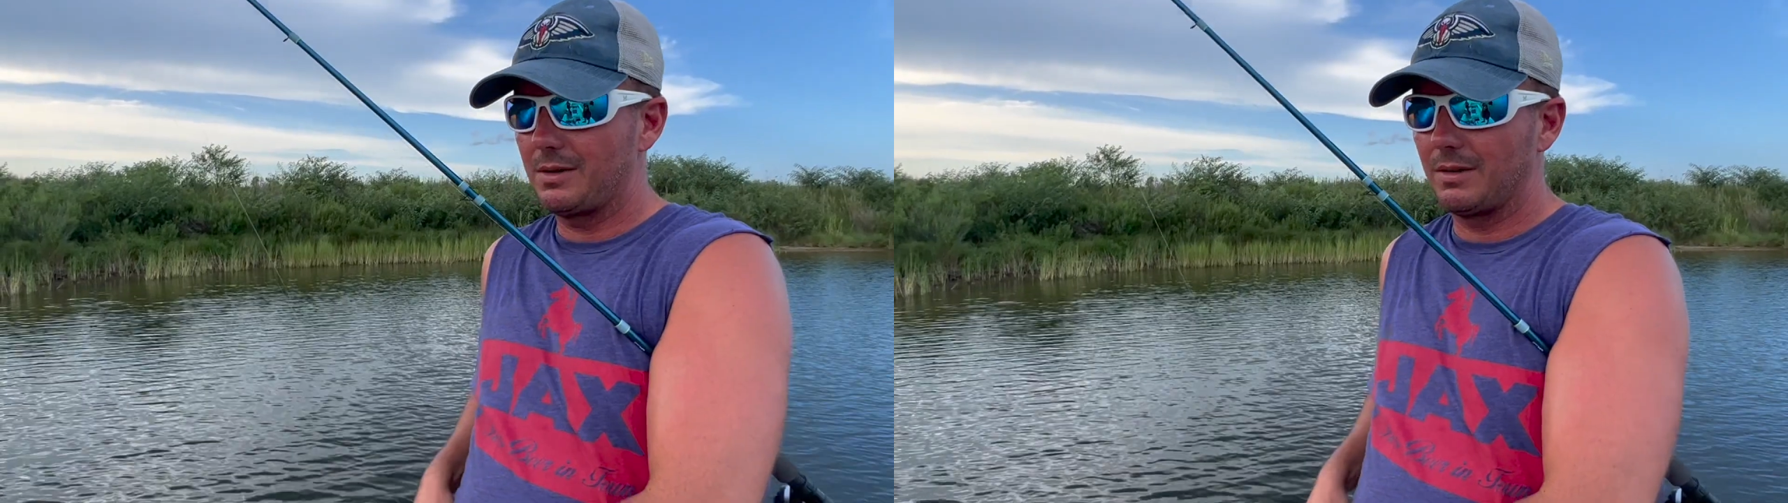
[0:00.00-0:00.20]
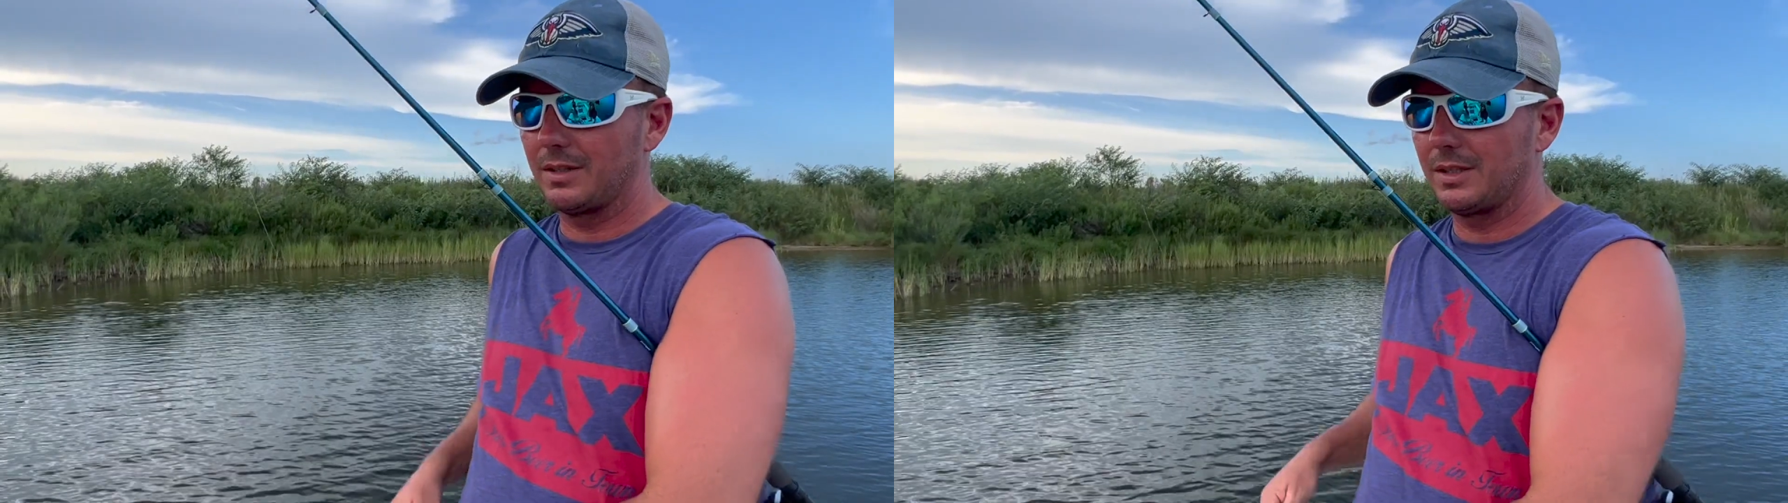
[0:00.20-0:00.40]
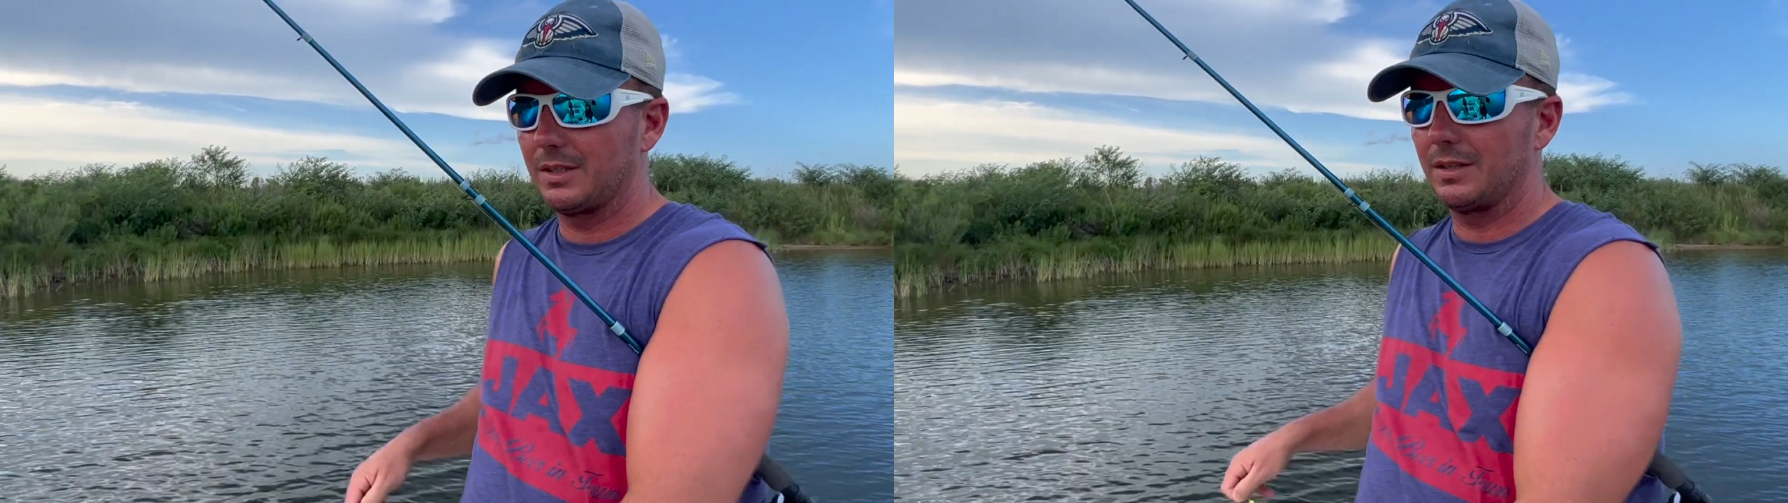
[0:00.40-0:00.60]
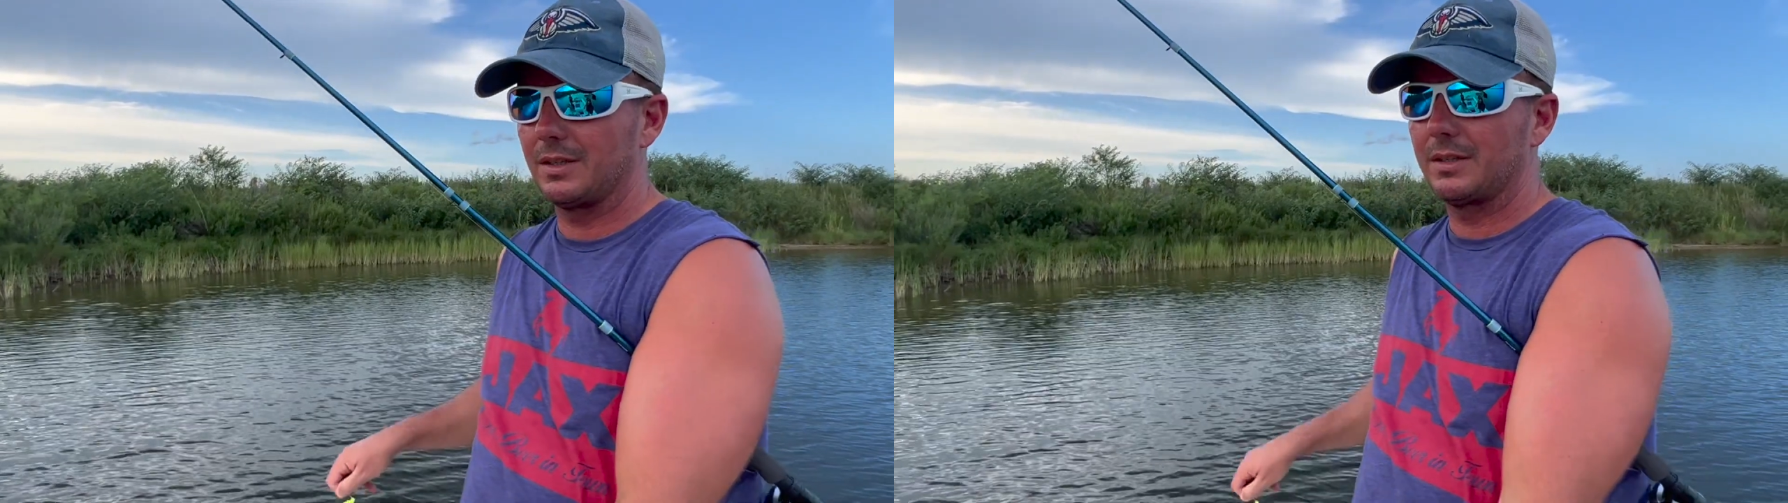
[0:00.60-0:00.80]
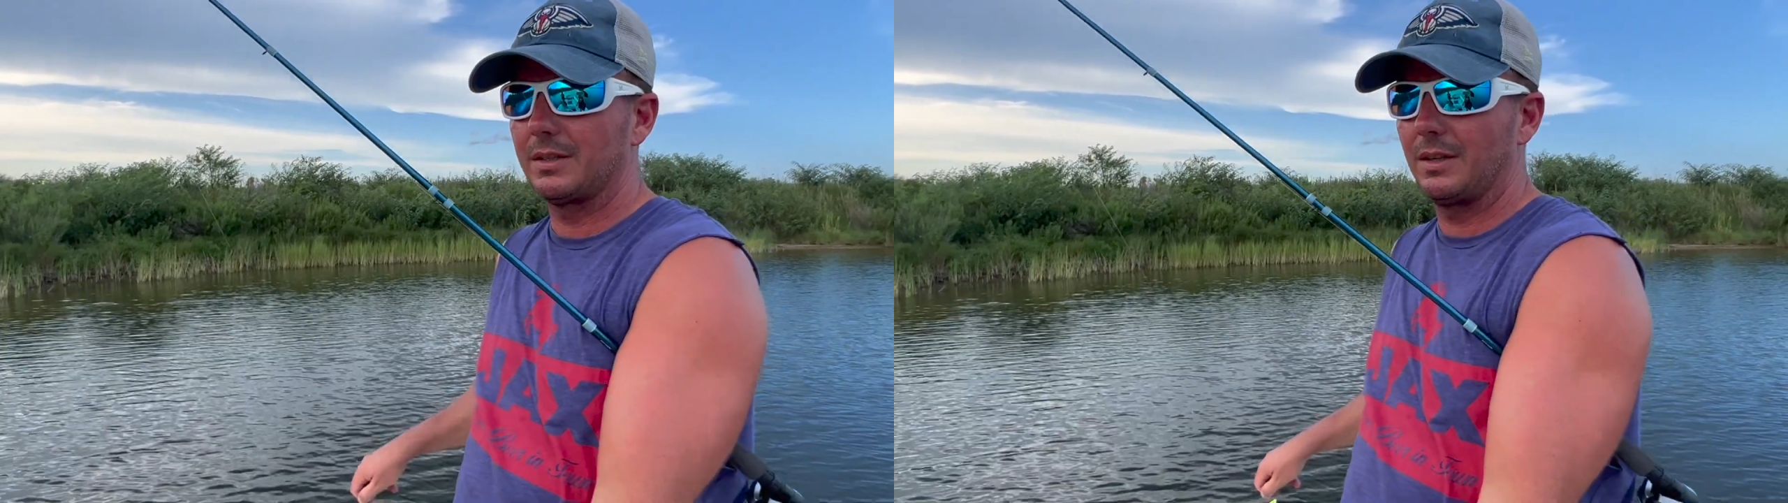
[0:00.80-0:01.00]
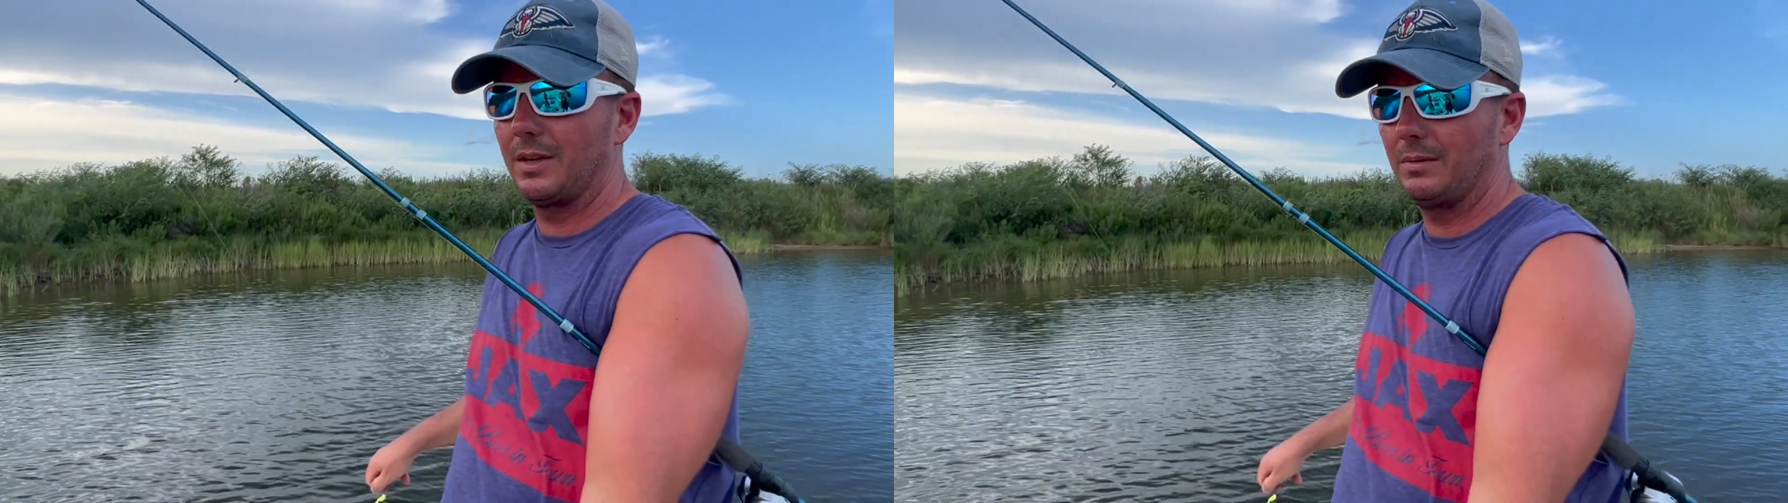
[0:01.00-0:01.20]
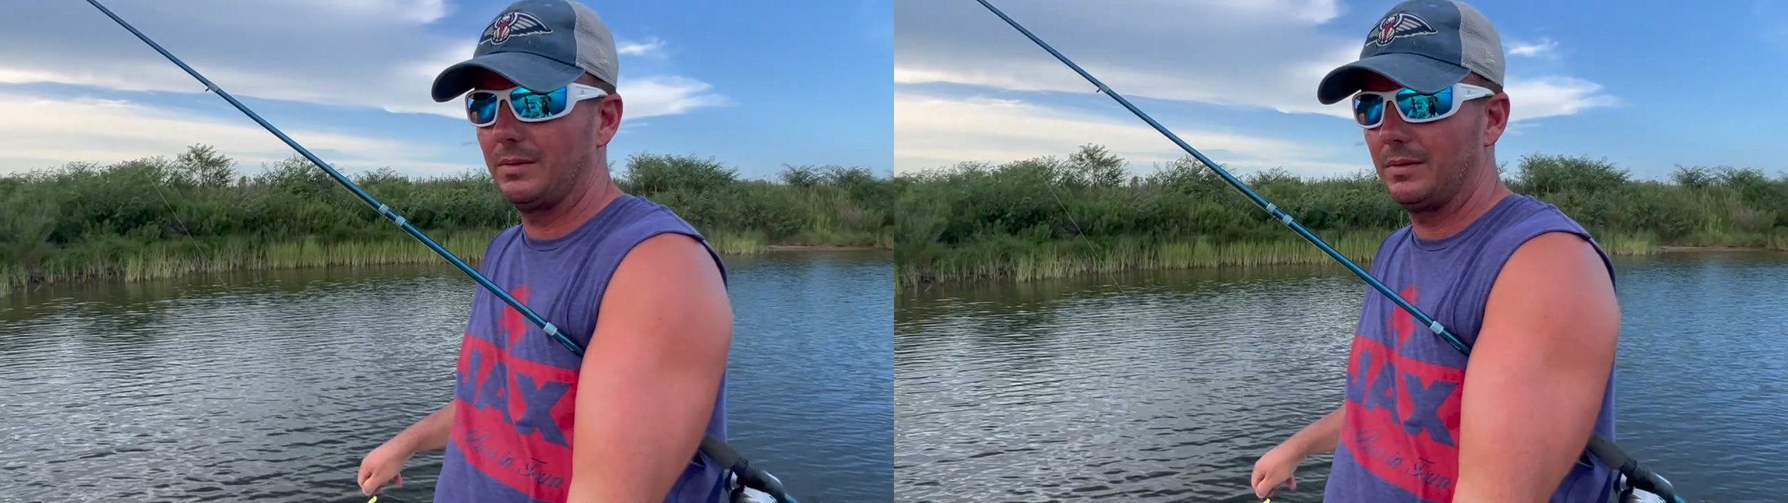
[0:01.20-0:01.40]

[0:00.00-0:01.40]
Chrissy's looks a little,